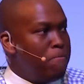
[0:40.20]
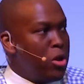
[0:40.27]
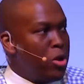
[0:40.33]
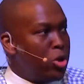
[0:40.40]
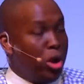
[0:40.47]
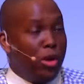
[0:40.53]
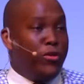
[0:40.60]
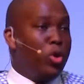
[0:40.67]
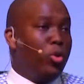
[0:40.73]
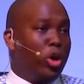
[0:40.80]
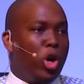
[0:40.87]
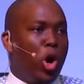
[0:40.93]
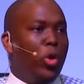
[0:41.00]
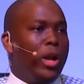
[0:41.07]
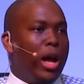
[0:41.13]
So if you were
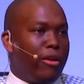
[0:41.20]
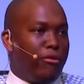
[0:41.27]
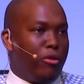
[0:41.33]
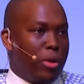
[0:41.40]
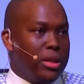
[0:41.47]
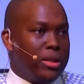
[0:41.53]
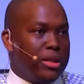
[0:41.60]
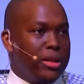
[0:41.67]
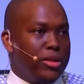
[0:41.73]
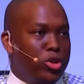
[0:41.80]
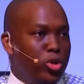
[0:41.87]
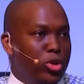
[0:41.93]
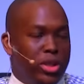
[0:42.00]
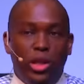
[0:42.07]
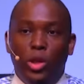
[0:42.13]
Kodak, for instance,
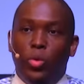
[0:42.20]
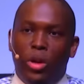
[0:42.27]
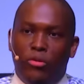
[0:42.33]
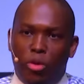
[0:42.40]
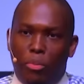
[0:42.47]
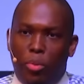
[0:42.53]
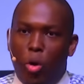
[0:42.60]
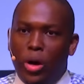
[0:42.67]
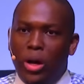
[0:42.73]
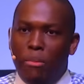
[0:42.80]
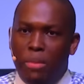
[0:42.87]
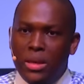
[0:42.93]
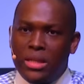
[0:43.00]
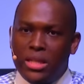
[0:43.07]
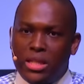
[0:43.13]
you still would have reported a
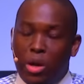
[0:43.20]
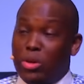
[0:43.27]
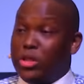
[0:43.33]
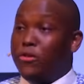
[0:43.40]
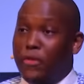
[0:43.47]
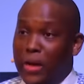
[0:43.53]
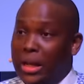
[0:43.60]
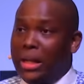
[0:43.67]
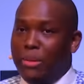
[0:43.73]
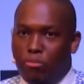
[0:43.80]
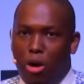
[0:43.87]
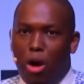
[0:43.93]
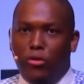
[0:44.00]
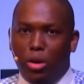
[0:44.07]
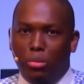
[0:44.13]
business that was fairly
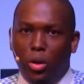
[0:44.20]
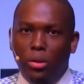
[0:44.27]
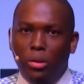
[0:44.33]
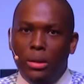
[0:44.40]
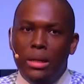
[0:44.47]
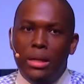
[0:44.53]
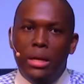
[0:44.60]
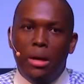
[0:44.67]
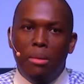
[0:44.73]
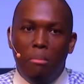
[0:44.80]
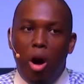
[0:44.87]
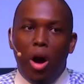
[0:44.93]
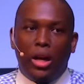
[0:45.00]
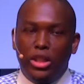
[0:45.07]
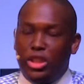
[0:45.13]
profitable,
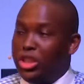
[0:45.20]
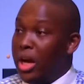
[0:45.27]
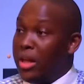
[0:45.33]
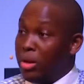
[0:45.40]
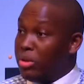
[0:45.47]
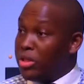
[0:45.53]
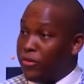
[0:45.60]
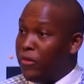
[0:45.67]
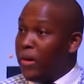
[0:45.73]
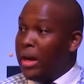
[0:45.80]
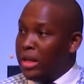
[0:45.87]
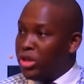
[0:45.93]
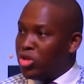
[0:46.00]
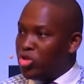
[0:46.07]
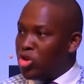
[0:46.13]
market share that was
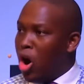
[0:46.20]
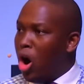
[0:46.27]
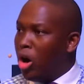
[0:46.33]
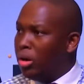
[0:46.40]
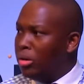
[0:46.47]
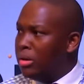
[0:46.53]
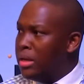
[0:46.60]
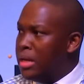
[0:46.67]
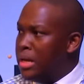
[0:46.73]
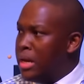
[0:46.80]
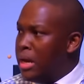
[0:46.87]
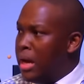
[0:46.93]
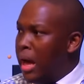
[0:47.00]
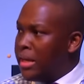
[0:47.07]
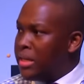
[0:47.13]
fairly strong,
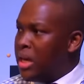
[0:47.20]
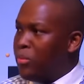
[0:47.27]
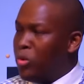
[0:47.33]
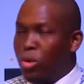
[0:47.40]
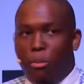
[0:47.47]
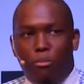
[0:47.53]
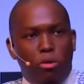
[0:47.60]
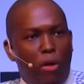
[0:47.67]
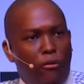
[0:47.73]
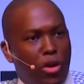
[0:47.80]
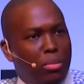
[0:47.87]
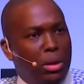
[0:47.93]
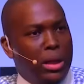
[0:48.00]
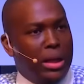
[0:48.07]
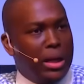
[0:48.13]
except you were
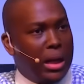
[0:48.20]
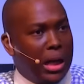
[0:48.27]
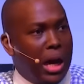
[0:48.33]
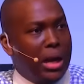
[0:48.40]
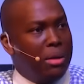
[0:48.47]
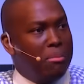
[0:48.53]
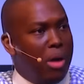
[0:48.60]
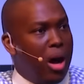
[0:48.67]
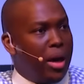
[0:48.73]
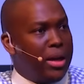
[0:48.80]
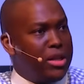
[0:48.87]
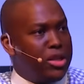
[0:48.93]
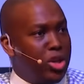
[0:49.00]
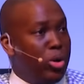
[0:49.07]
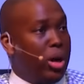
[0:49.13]
profitable in a declining
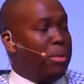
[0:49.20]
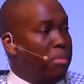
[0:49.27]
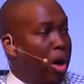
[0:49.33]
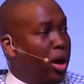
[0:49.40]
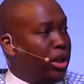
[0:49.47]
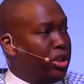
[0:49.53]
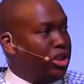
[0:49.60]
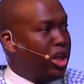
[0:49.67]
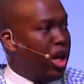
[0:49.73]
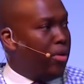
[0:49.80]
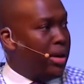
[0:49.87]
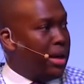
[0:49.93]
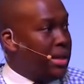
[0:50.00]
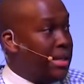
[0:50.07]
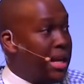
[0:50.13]
market and you had market share
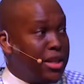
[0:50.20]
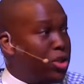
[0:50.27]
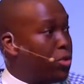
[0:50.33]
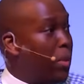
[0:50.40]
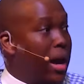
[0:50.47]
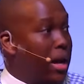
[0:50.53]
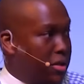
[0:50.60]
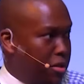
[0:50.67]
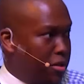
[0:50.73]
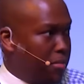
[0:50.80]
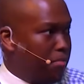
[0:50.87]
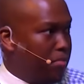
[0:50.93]
in a dead space.